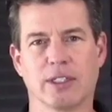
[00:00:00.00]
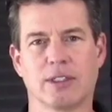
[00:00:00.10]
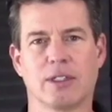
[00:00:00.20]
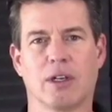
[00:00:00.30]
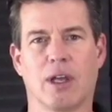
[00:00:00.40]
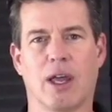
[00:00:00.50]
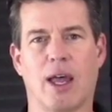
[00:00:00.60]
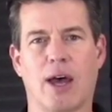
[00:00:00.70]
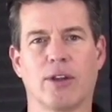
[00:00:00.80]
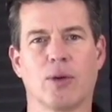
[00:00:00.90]
is,
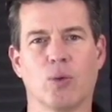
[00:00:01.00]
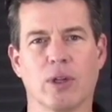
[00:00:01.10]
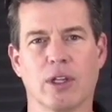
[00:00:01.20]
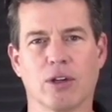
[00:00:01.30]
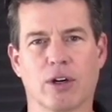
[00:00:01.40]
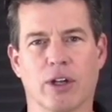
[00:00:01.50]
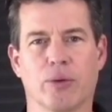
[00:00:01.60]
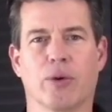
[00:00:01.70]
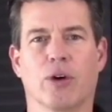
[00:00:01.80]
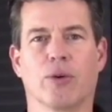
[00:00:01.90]
how do they really look on
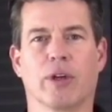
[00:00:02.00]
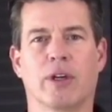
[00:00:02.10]
the road?